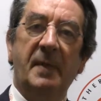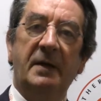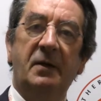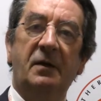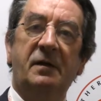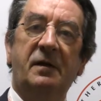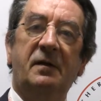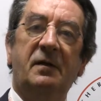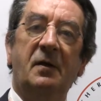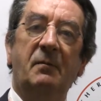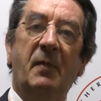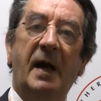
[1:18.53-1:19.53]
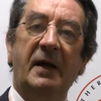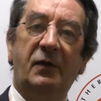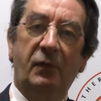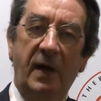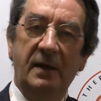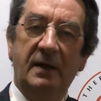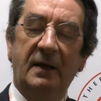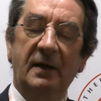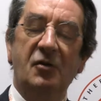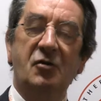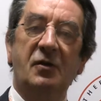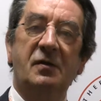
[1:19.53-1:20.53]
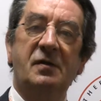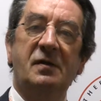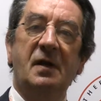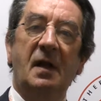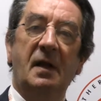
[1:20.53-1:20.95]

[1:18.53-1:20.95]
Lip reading: methods by trained technicians.